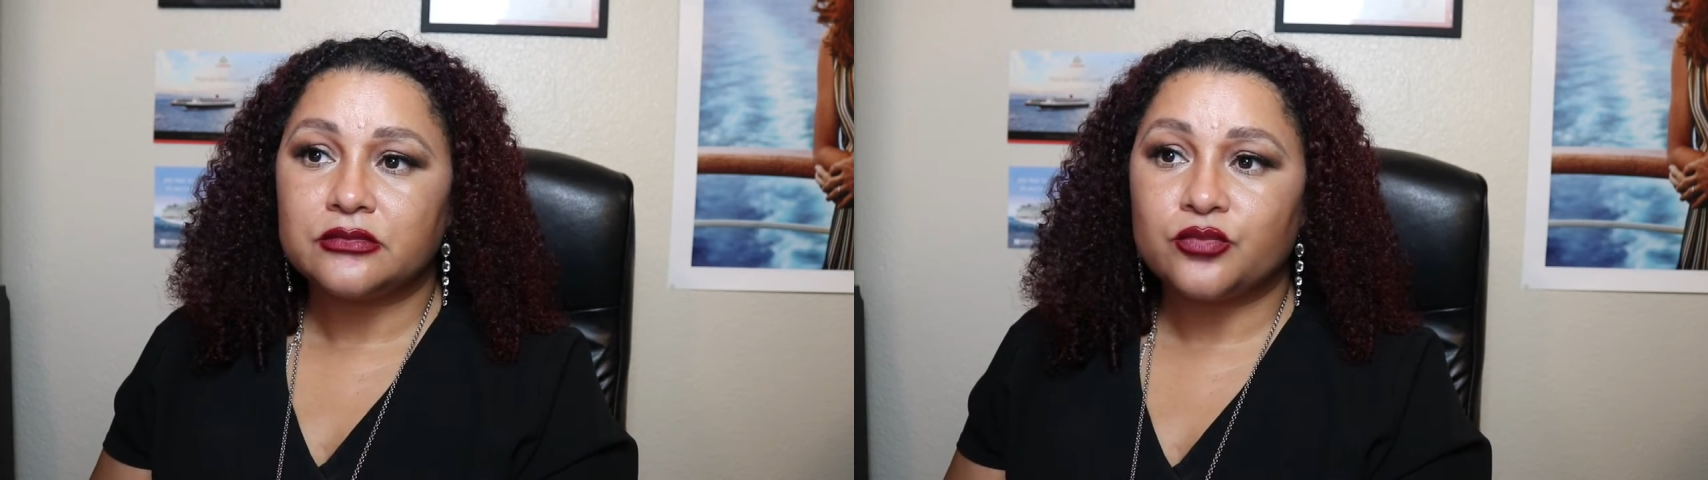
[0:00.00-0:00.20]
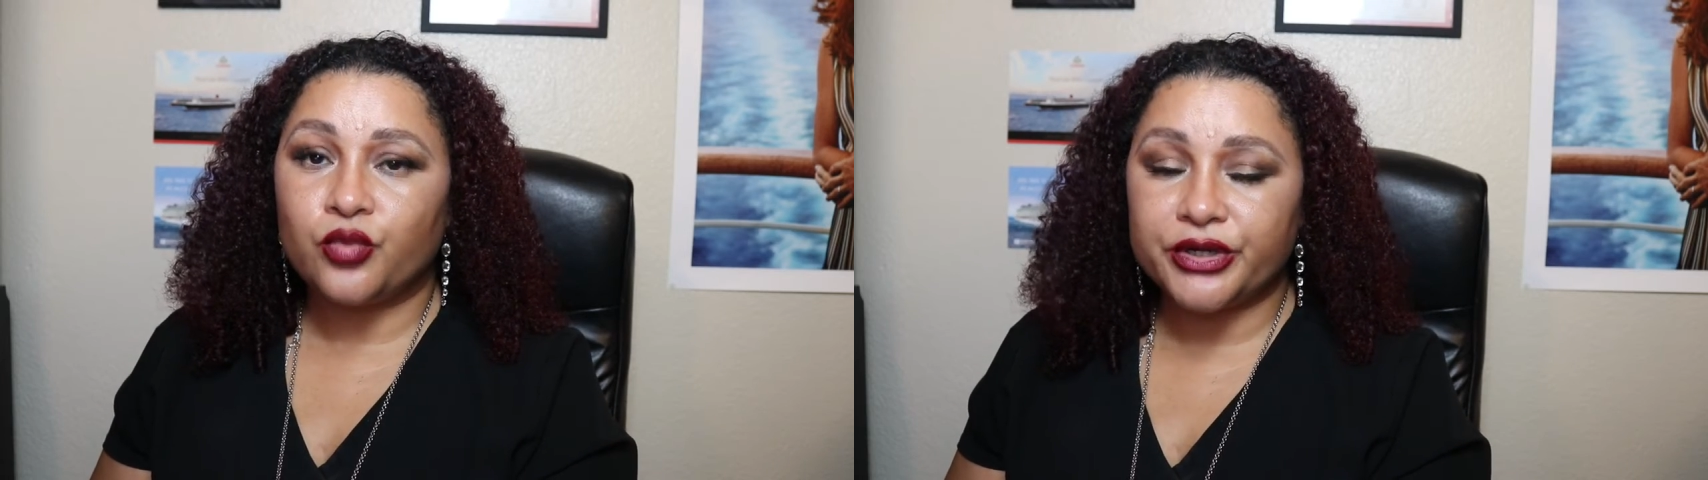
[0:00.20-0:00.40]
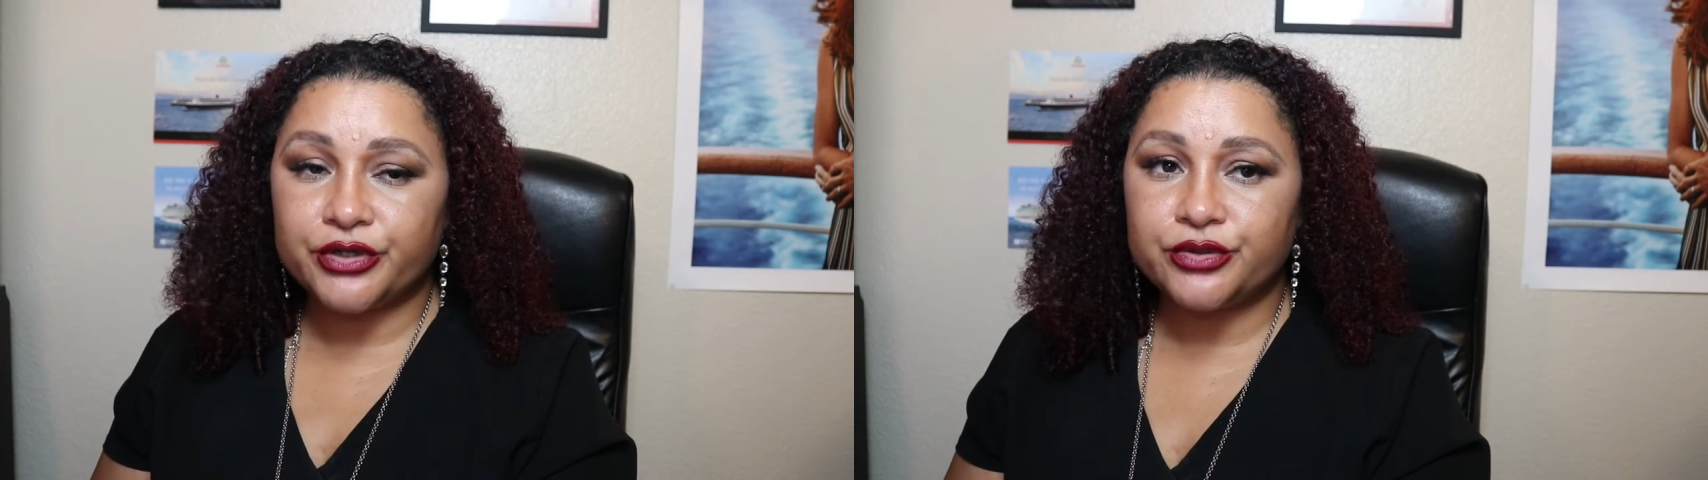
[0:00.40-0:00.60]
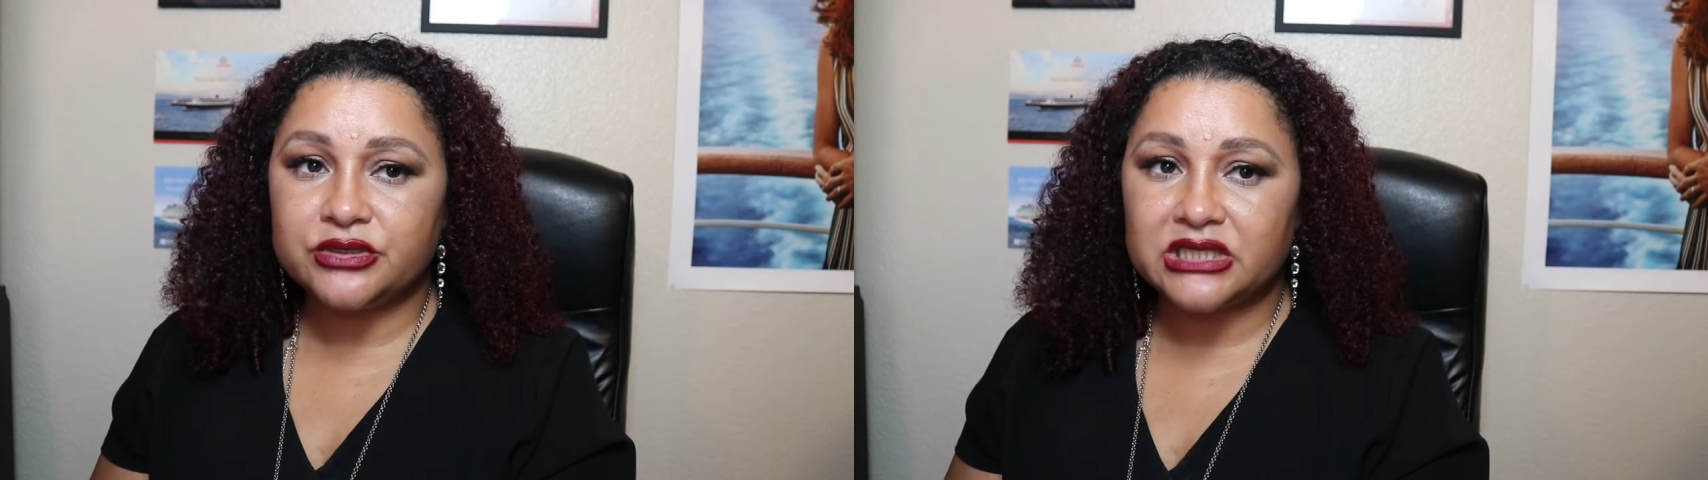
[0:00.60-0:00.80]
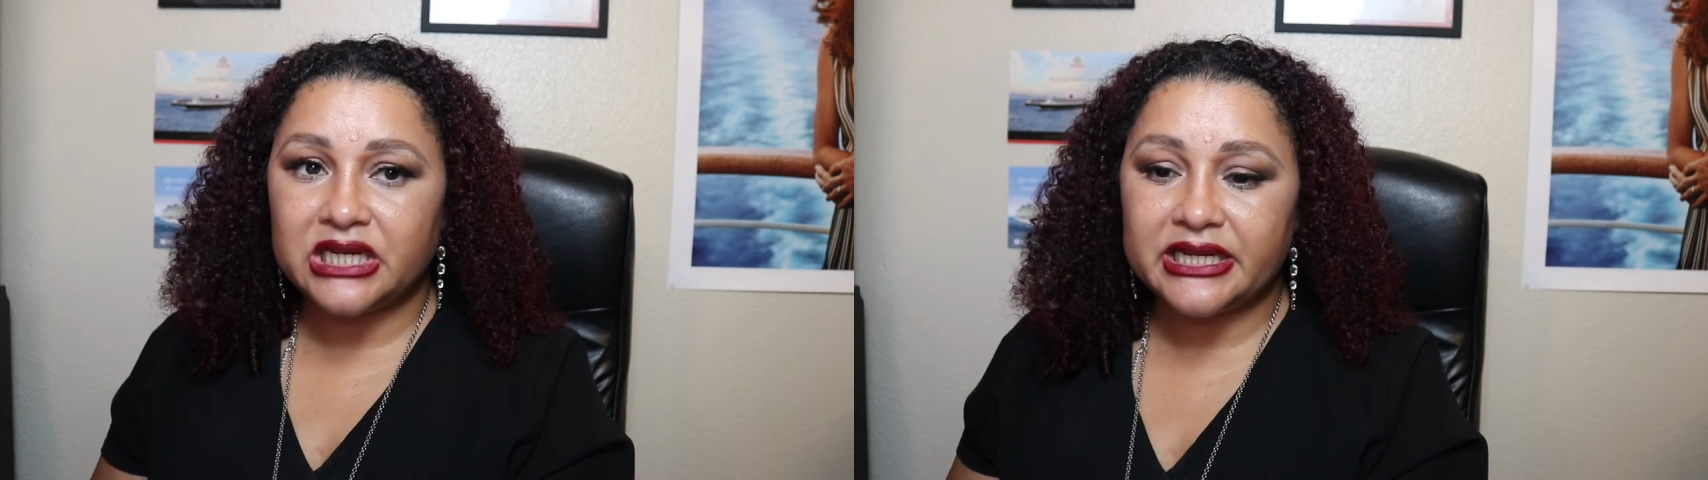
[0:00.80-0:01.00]
One
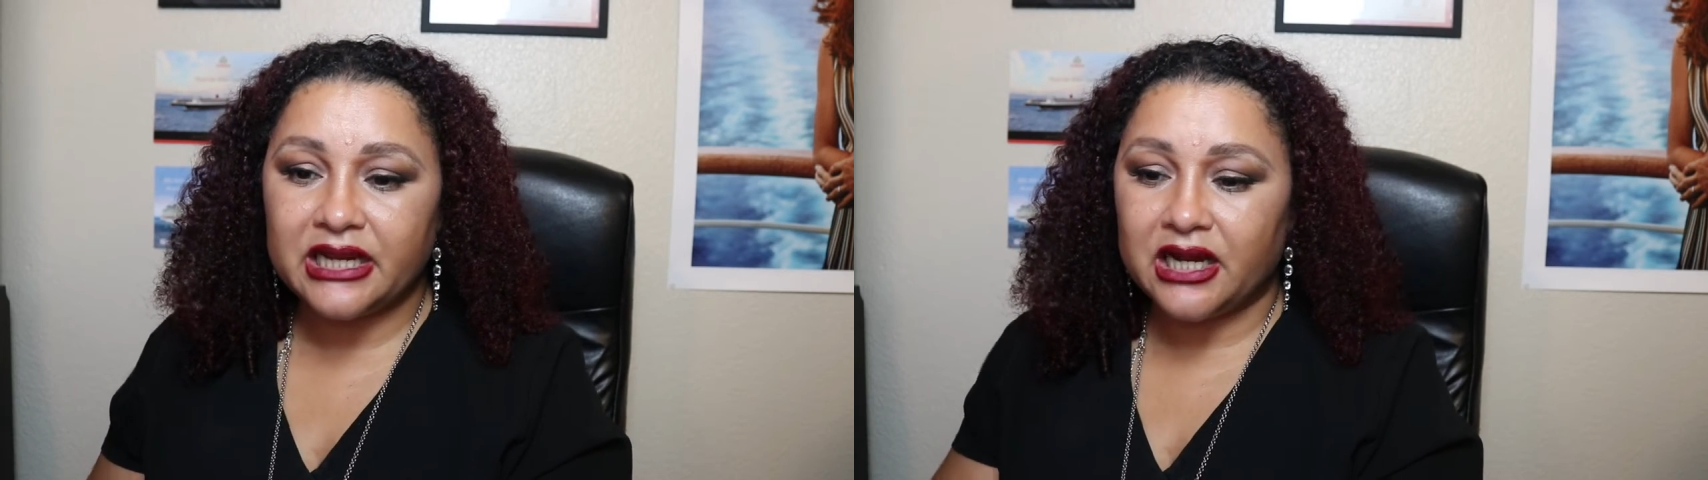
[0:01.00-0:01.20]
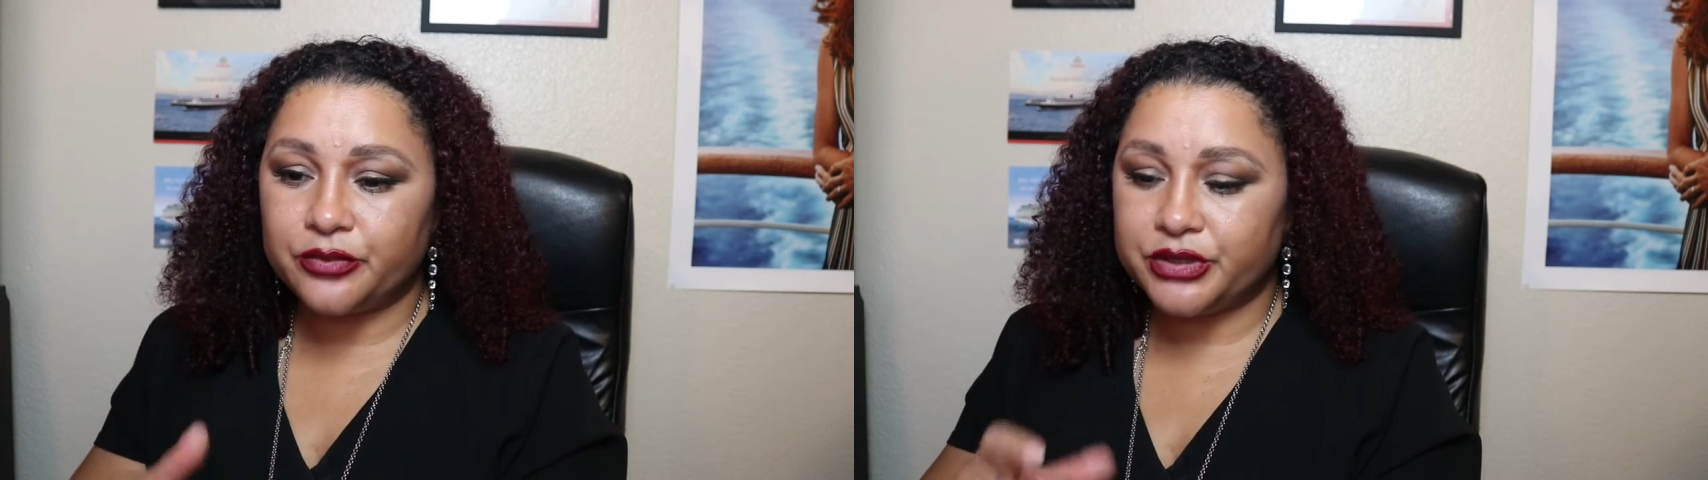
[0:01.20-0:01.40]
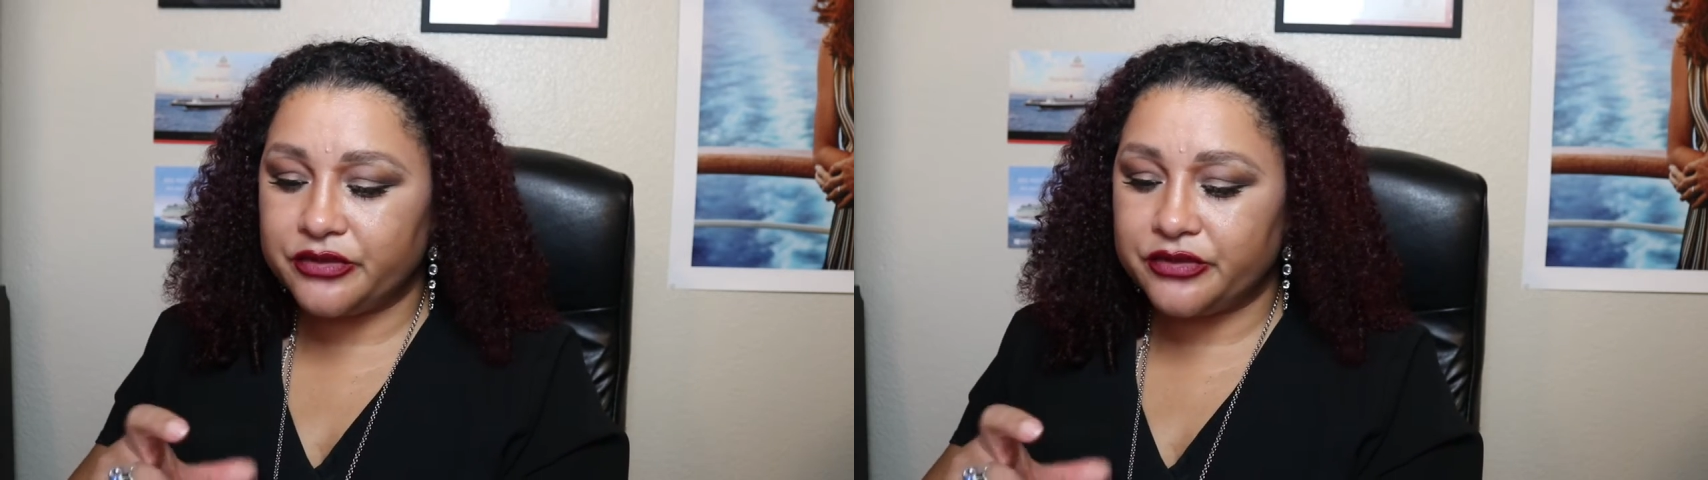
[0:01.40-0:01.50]
cruise line got rid